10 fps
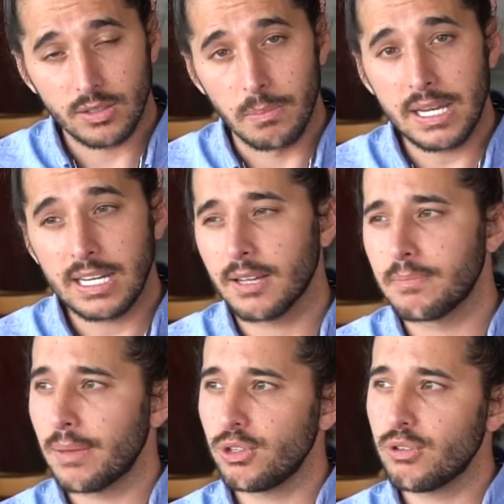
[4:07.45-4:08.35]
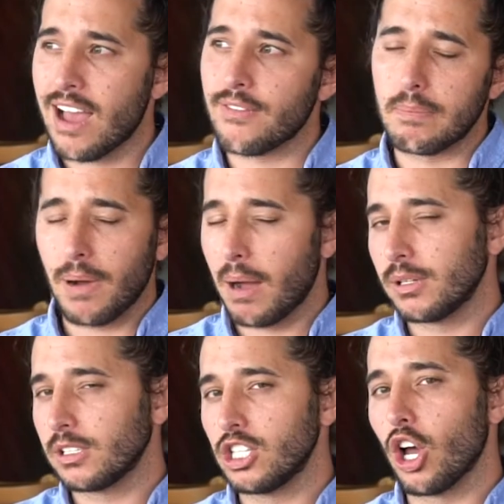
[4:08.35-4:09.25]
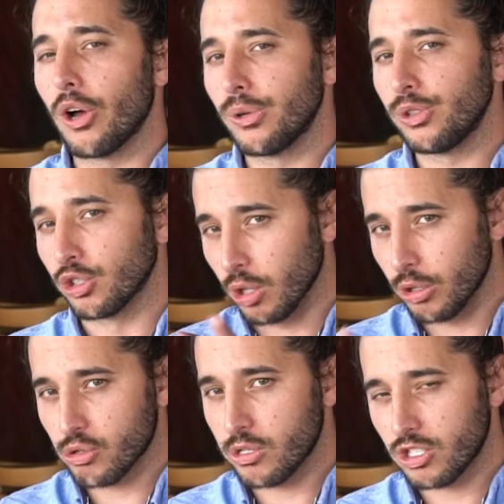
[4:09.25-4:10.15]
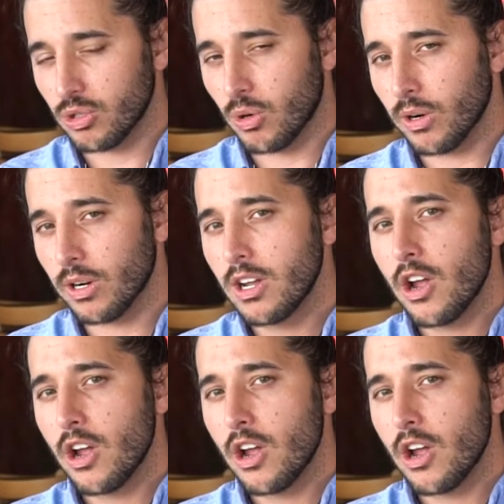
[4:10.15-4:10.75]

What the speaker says: meaning maybe you have a publicly owned grocery store